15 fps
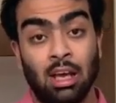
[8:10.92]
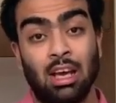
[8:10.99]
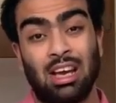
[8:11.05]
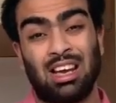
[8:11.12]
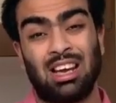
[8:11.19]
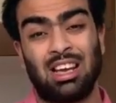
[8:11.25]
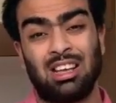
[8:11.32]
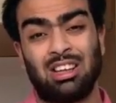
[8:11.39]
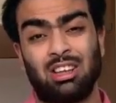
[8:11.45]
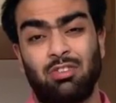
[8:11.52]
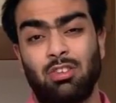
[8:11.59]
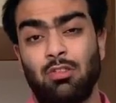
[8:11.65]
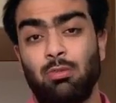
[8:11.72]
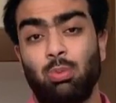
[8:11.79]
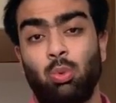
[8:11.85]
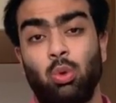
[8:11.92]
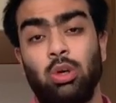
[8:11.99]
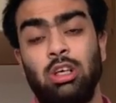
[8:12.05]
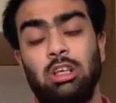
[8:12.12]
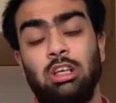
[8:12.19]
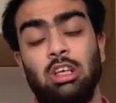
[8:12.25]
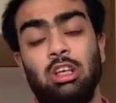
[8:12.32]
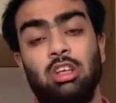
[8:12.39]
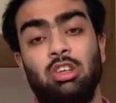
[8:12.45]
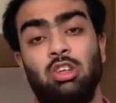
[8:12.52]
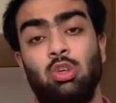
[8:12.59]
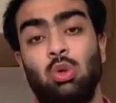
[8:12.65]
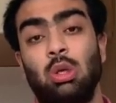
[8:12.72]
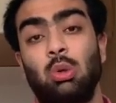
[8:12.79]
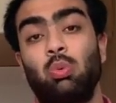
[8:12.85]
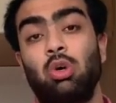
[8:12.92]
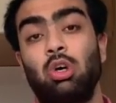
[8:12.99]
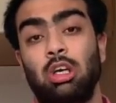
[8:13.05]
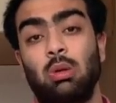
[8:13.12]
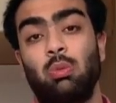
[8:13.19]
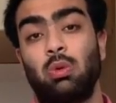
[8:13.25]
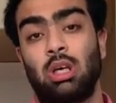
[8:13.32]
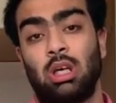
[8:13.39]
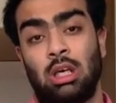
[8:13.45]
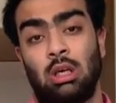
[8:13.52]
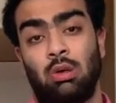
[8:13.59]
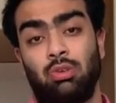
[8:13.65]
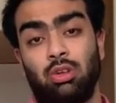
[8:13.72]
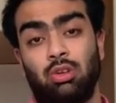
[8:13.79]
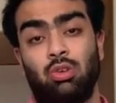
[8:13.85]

And the fifth point is, you can work in warehouses.